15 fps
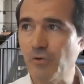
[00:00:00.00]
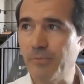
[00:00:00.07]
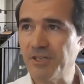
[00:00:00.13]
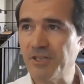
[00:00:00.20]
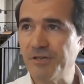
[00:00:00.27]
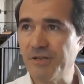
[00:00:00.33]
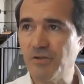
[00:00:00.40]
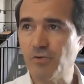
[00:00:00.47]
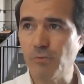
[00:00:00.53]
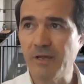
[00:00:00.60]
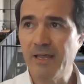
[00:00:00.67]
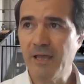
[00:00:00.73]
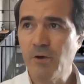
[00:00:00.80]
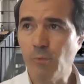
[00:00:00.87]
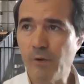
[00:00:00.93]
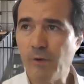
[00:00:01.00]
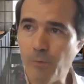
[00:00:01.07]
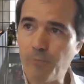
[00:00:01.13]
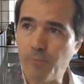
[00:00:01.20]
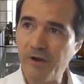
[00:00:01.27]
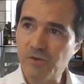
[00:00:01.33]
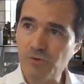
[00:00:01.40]
You mentioned it. We
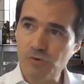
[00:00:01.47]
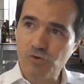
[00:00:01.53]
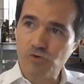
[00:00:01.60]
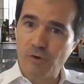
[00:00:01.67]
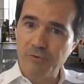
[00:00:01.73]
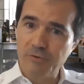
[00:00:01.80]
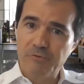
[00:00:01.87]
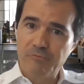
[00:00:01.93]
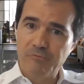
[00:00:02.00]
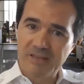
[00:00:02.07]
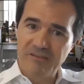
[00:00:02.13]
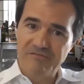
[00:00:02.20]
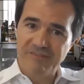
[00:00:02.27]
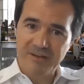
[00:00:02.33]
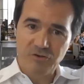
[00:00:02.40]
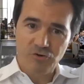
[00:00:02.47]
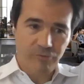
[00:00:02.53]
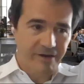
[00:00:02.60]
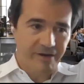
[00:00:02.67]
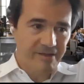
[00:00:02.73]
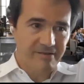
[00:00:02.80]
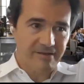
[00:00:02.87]
operate, 220
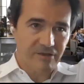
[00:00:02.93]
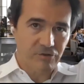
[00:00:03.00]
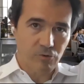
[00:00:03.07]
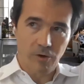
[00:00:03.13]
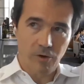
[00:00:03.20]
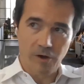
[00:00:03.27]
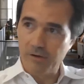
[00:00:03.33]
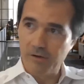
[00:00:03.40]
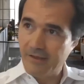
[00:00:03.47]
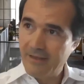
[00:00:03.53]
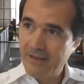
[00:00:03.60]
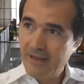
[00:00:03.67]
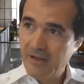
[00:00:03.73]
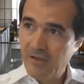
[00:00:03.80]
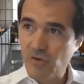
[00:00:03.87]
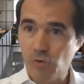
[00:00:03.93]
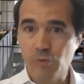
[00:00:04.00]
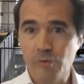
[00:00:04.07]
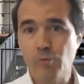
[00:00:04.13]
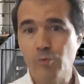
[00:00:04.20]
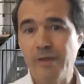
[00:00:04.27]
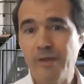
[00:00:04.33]
factories in the world. So
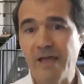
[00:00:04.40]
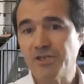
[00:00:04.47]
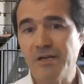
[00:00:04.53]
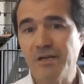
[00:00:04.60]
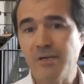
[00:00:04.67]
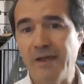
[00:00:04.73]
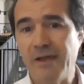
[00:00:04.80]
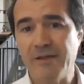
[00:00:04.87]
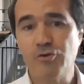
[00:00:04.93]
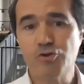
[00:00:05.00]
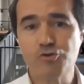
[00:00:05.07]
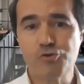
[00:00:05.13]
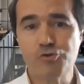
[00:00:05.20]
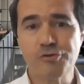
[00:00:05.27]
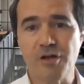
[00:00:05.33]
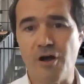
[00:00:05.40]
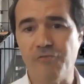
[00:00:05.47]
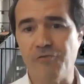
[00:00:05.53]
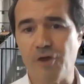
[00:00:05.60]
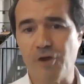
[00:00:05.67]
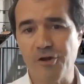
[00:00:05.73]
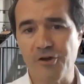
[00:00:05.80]
we are in the shoes of
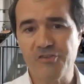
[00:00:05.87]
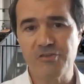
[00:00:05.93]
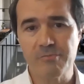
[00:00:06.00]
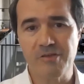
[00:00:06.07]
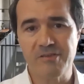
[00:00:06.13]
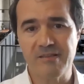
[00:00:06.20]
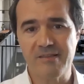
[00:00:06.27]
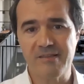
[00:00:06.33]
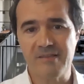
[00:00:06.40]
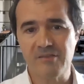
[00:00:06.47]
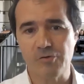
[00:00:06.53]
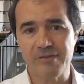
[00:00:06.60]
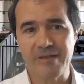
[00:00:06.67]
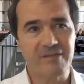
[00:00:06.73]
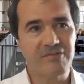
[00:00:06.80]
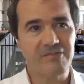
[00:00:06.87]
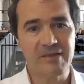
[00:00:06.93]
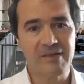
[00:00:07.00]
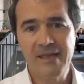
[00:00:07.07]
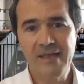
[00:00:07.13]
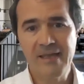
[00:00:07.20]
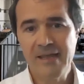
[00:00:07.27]
our customers in this context.
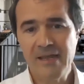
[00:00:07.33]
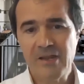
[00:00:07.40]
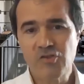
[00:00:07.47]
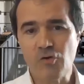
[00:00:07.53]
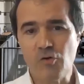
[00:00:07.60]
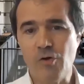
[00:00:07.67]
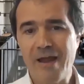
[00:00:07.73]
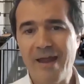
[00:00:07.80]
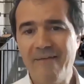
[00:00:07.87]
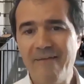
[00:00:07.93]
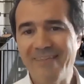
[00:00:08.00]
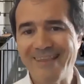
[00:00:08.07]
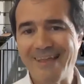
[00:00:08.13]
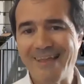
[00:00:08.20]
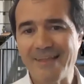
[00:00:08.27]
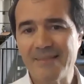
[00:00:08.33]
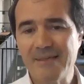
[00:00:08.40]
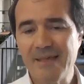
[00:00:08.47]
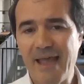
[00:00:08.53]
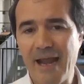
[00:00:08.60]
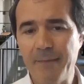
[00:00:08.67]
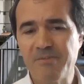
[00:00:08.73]
So everything that
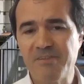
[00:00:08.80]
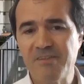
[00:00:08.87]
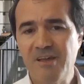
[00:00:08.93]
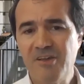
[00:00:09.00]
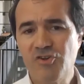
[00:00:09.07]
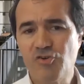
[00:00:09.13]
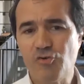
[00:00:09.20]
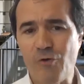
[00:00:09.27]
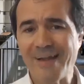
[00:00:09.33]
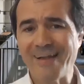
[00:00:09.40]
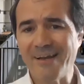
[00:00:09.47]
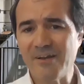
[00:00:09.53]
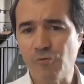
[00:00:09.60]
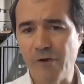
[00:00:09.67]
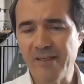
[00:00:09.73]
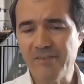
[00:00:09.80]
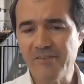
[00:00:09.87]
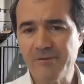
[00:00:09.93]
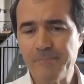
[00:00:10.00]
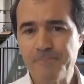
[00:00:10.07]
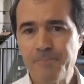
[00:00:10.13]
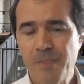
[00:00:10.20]
helps track and trace,
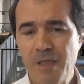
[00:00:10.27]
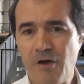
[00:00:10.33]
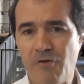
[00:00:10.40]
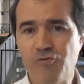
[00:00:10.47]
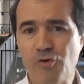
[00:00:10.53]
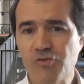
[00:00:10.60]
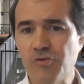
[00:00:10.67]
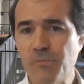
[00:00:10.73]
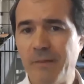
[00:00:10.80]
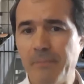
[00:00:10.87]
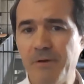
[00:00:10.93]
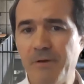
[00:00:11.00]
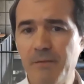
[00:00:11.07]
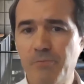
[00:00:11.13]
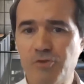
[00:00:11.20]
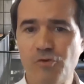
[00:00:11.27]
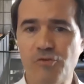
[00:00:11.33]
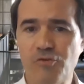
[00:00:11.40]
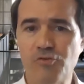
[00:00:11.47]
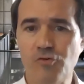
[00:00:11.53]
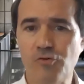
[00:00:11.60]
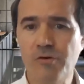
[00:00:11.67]
of course, the people, but
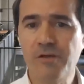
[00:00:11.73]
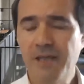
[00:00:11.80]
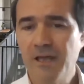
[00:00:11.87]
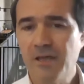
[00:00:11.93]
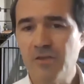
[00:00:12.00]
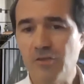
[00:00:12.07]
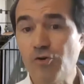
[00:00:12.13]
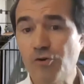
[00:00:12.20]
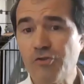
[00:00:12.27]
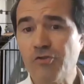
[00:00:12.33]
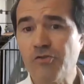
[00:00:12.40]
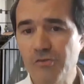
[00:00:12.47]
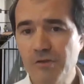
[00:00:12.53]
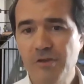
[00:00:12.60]
also the goods.